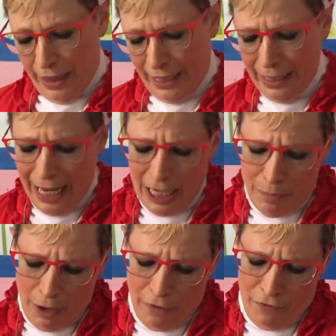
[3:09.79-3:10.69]
The
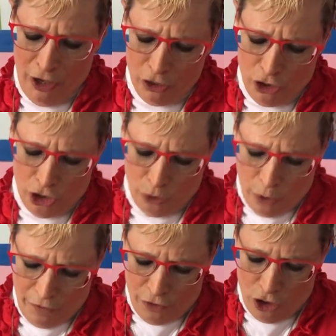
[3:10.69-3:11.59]
ladybug felt
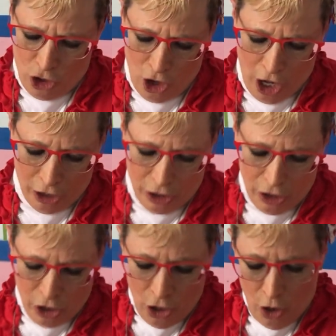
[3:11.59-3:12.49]
sorry for the child.
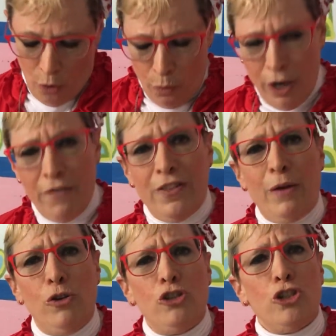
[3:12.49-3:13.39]
What if they
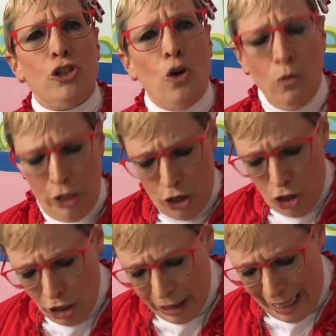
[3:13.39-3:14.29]
were just lonely,
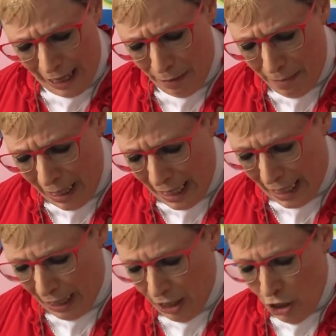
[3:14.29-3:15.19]
just like
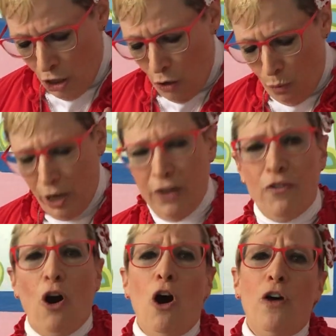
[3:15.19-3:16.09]
me? What if
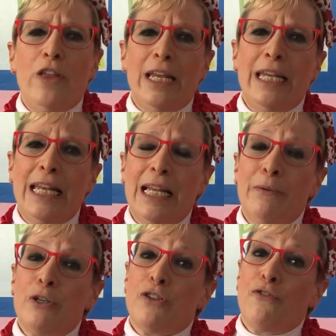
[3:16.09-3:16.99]
all they
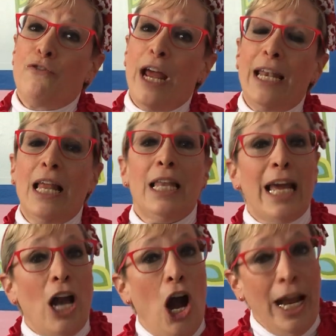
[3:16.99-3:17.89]
needed was a friend,
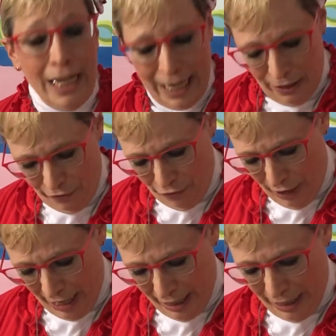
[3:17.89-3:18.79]
like I need a
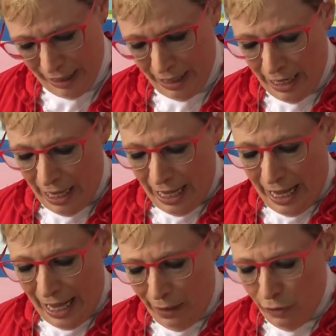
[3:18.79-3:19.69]
friend?
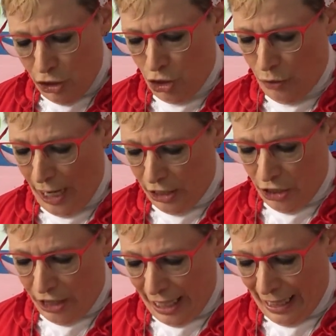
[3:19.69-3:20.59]
It was strange to
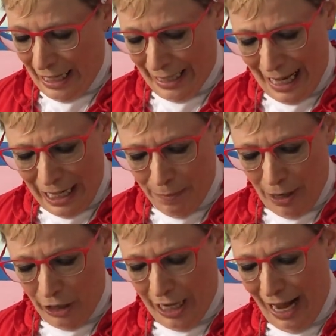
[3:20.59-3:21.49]
think that a
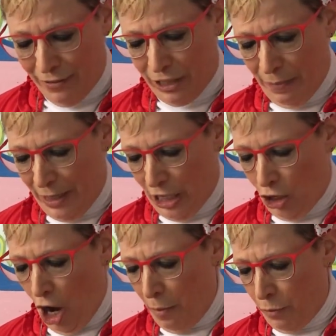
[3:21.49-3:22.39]
ladybug could have something in
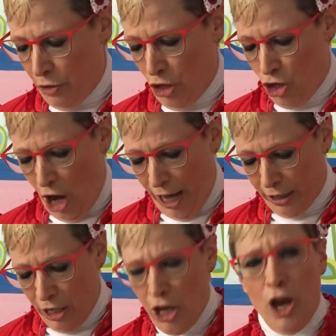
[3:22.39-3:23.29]
common with a child,
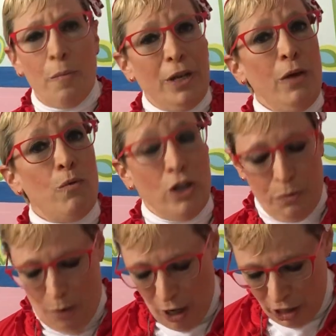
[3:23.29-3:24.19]
but it was
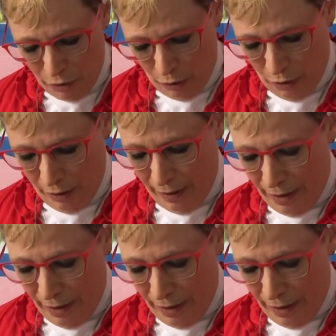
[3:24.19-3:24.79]
possible.